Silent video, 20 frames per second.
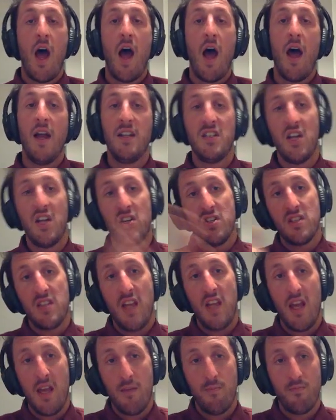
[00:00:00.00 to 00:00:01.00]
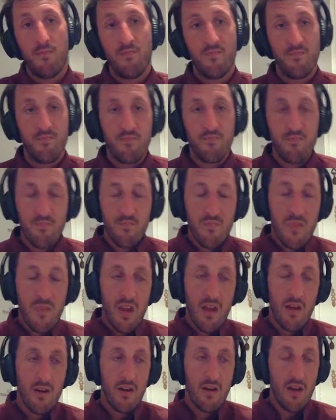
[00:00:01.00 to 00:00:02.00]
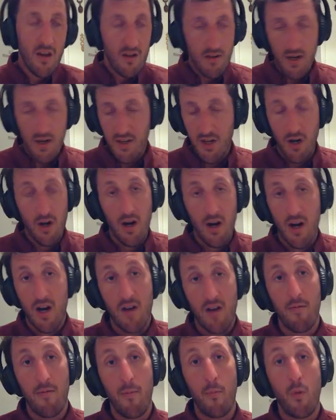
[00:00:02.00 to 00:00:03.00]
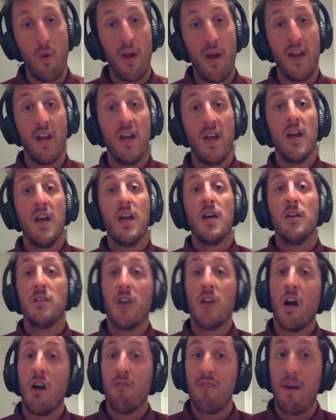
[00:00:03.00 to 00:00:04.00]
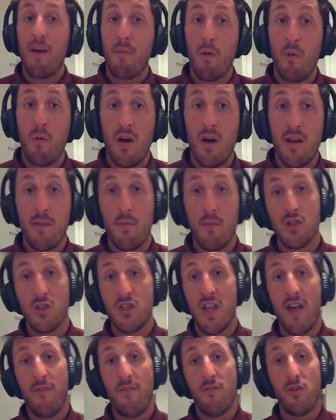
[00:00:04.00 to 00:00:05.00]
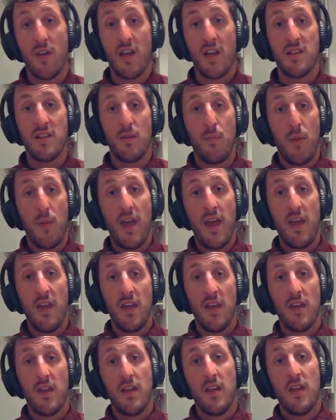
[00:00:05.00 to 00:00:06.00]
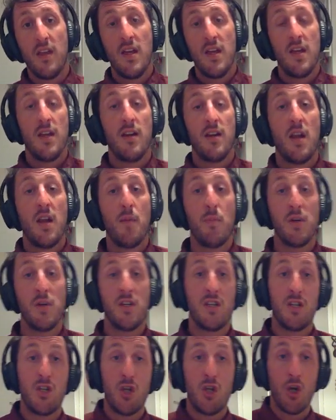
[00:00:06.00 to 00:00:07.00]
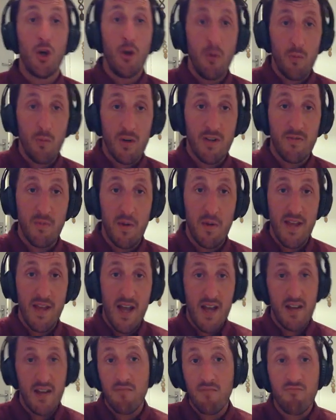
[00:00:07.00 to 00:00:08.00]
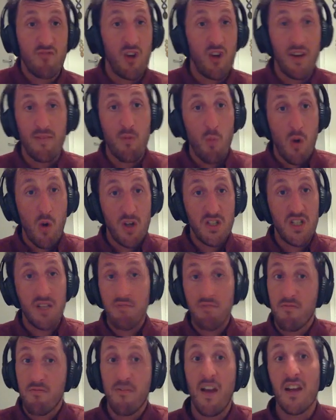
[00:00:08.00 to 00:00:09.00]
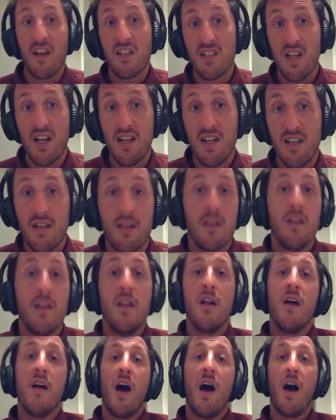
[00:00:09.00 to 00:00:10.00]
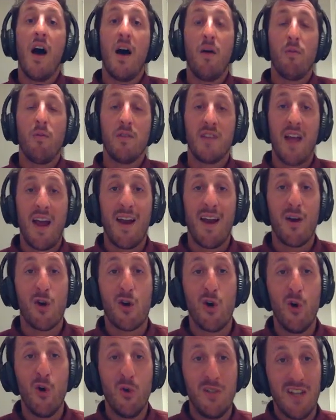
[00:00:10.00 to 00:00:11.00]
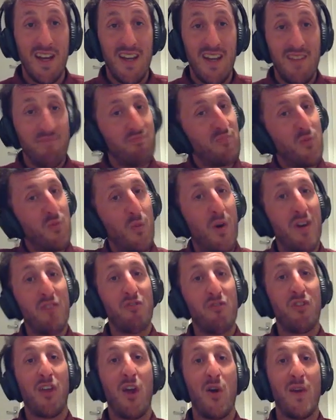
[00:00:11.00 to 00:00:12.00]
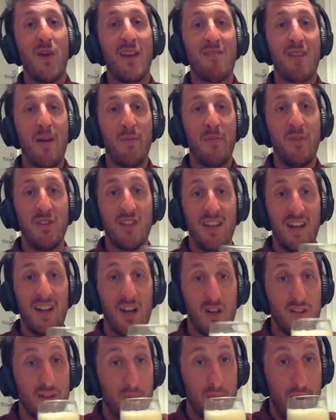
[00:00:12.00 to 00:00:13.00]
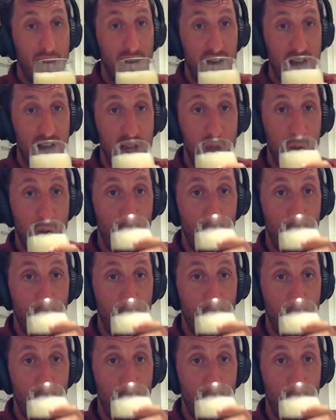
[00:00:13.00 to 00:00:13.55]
He changed his name. I can't remember when. So rapper 1, Mos Def or Yazin Bey. Number 2 was from my dad. Not even watching. Thanks, Dad. Was LL Cool J. One of the only rappers he knows, apparently.